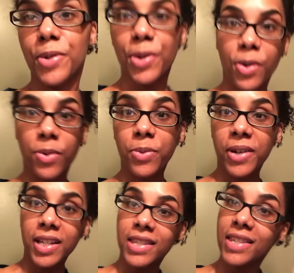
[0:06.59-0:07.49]
So
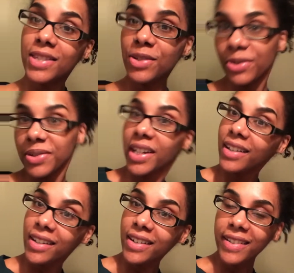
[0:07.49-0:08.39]
it's the new
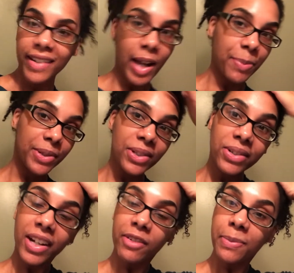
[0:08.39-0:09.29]
year. Happy New
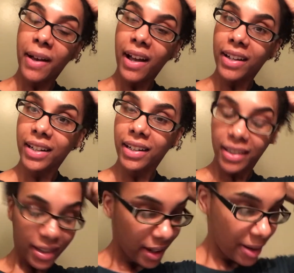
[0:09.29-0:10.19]
Year, everybody.